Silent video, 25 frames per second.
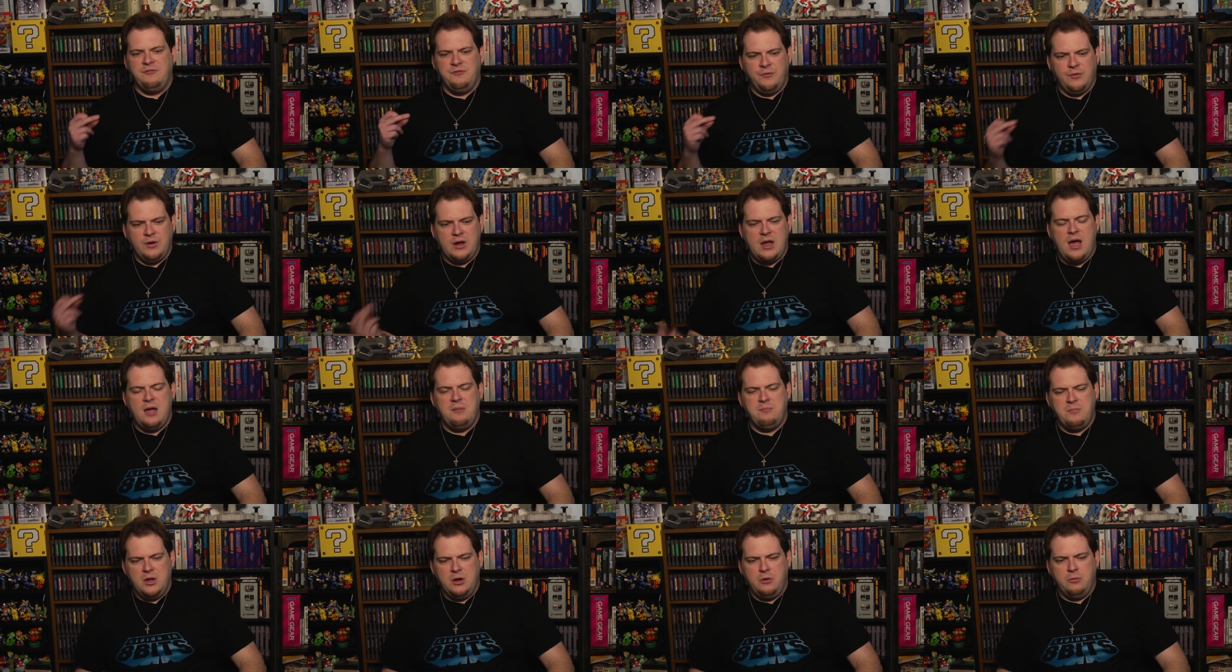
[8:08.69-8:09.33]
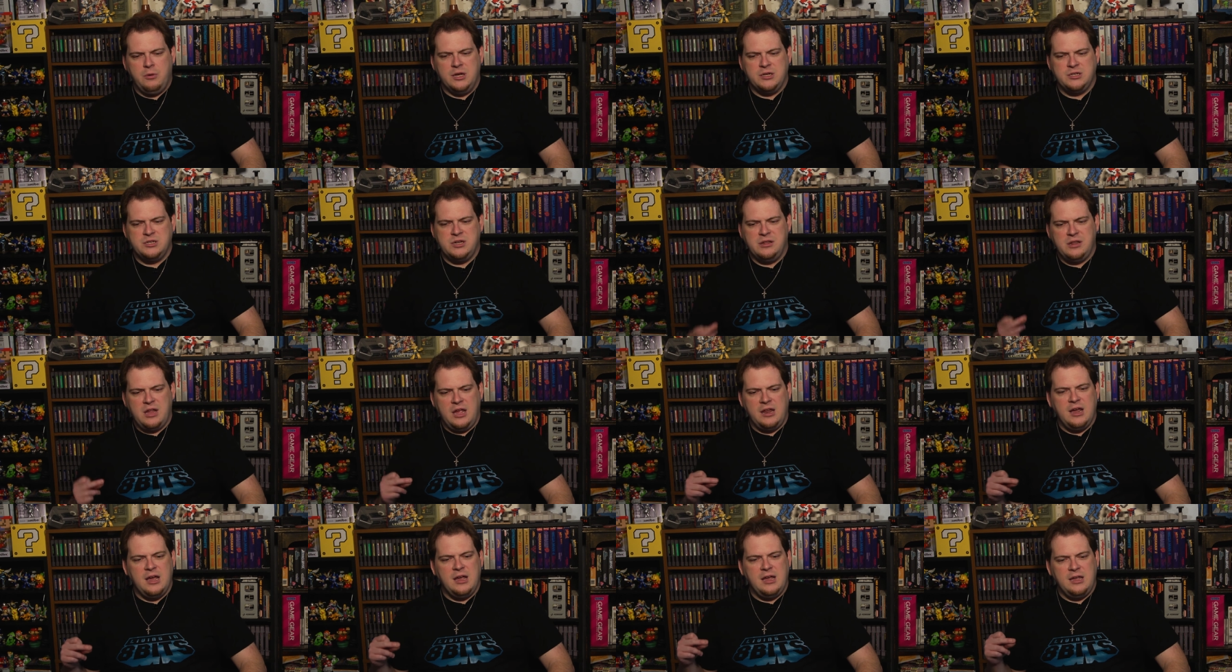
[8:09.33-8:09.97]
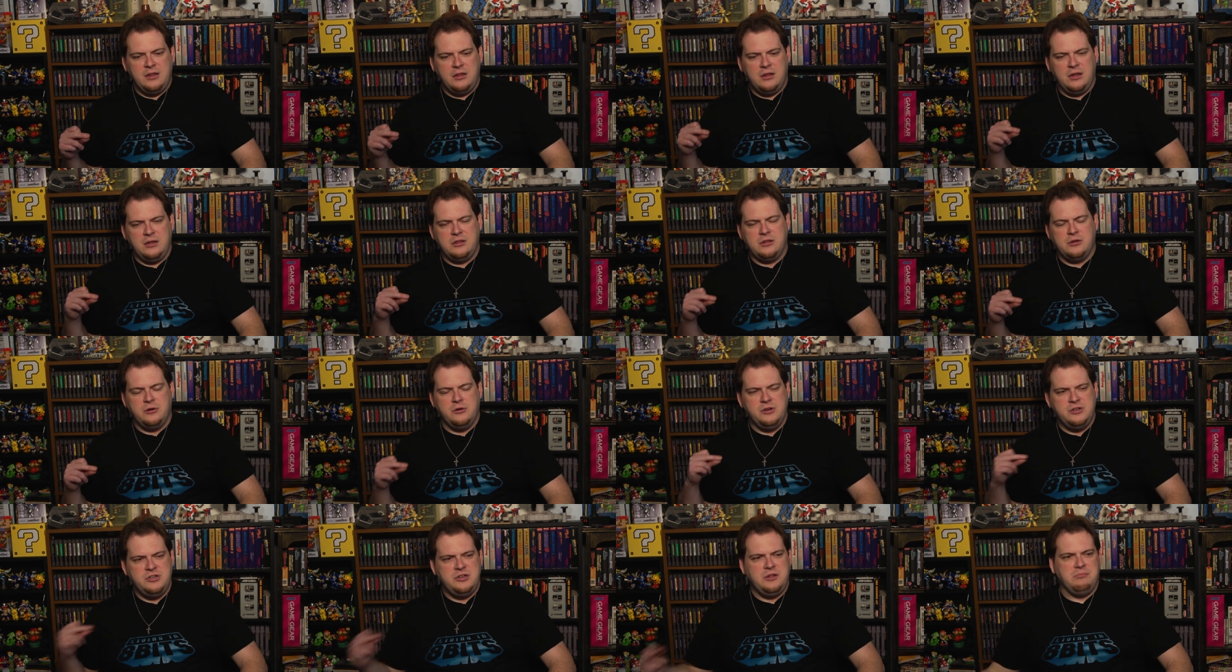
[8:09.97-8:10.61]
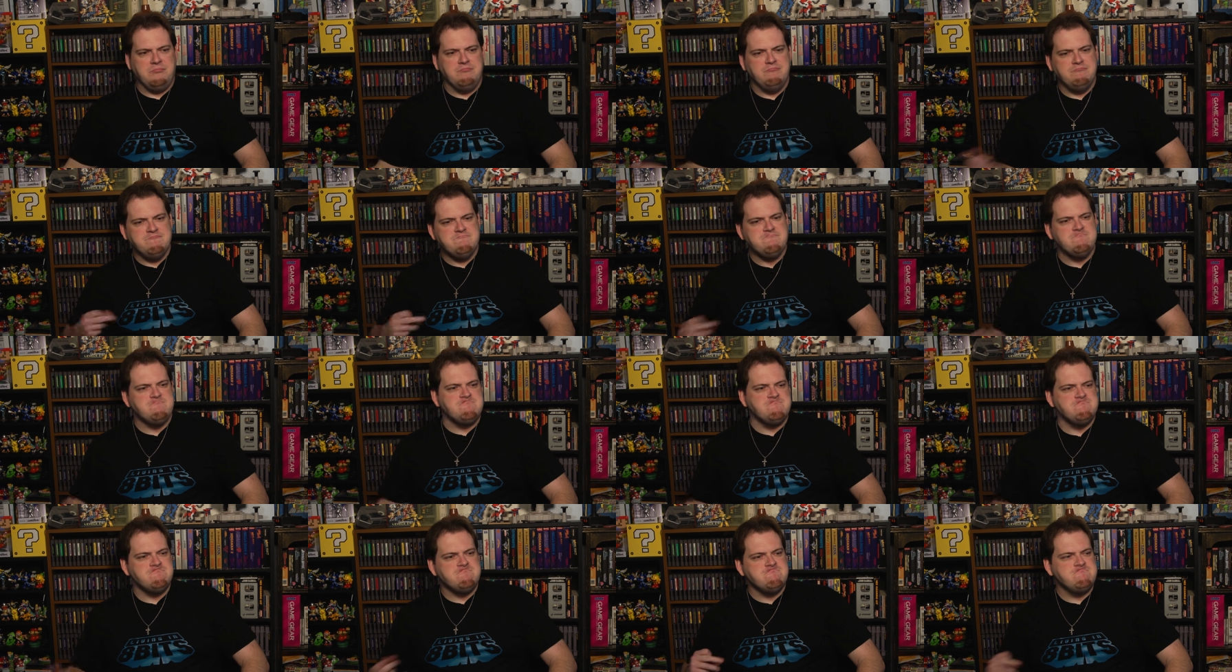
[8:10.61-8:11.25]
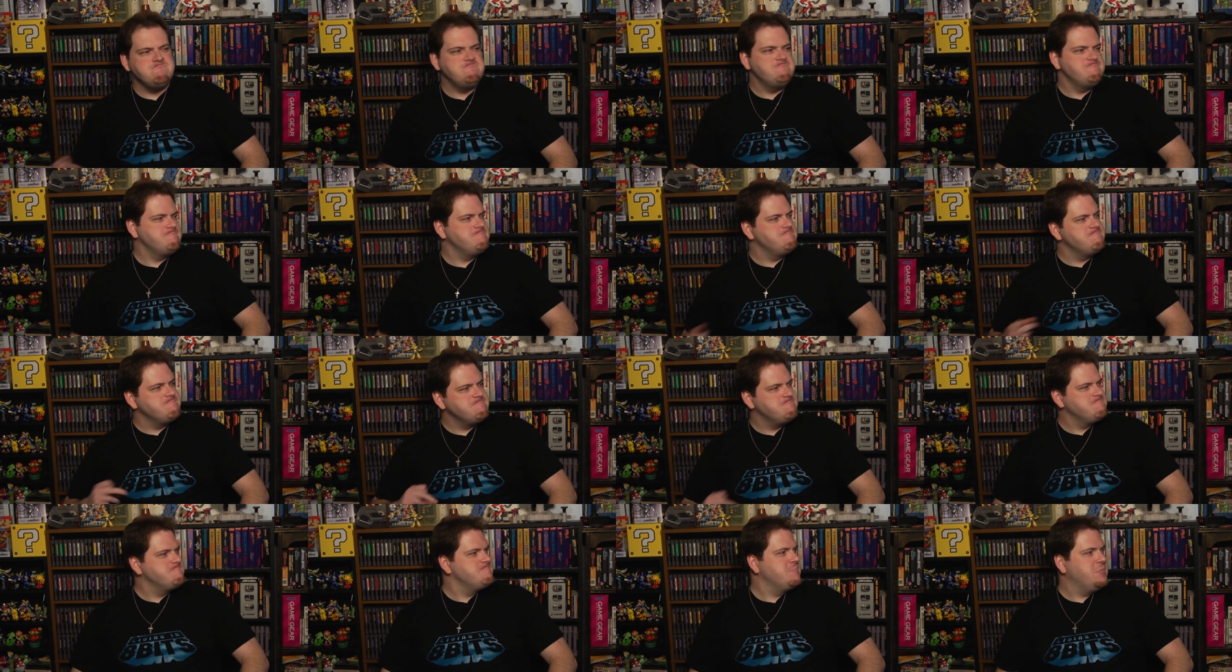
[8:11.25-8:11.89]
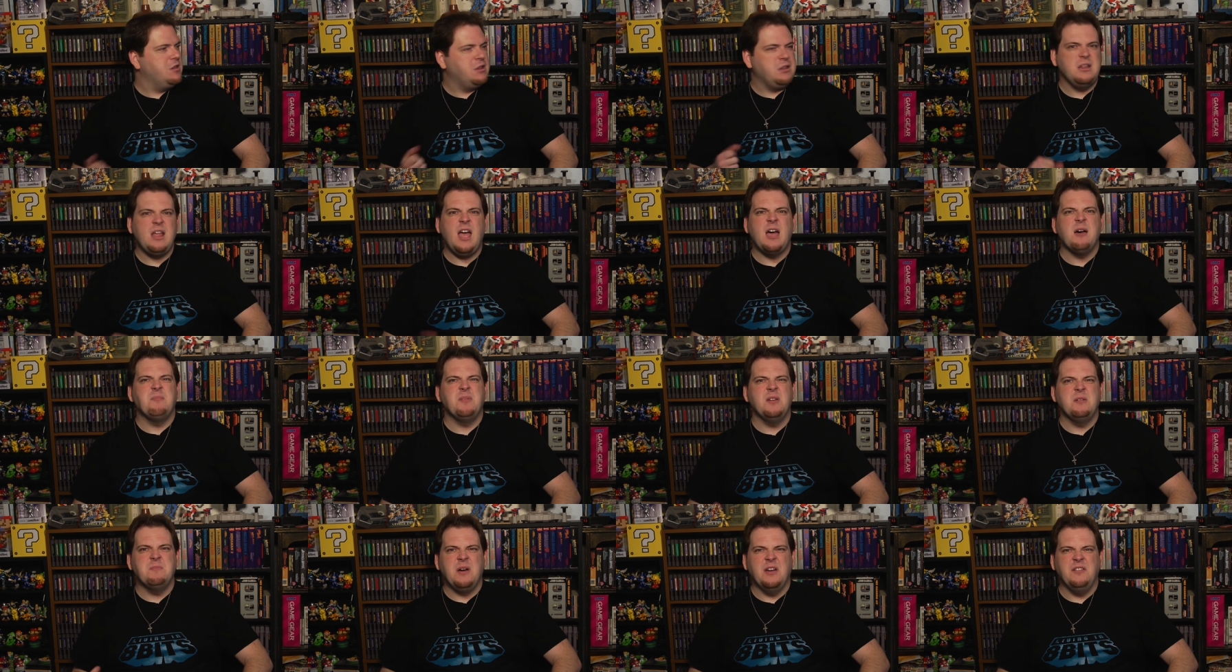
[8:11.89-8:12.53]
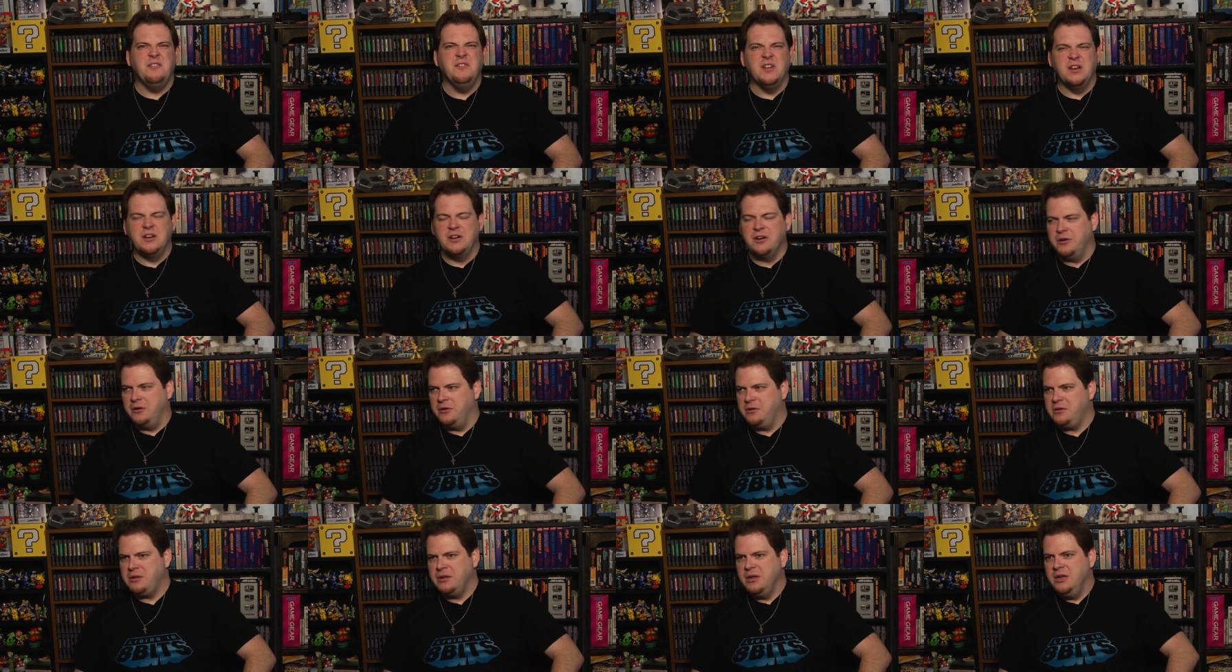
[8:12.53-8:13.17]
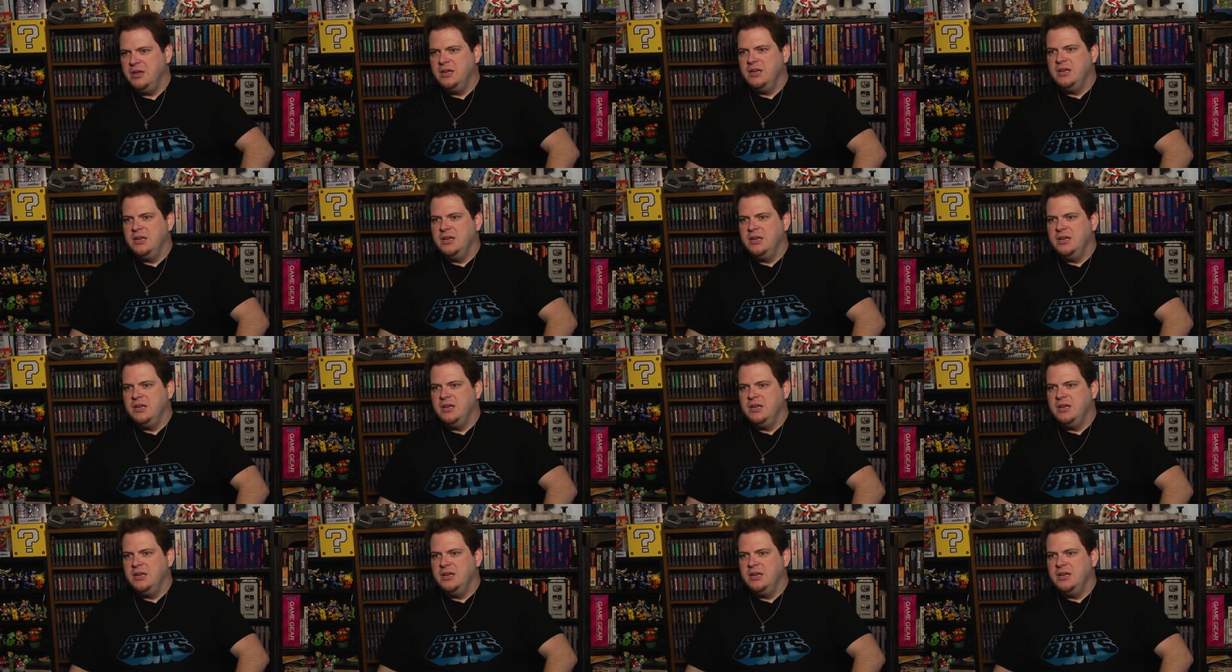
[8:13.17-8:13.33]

forgot my questions, and I started just snapping my fingers.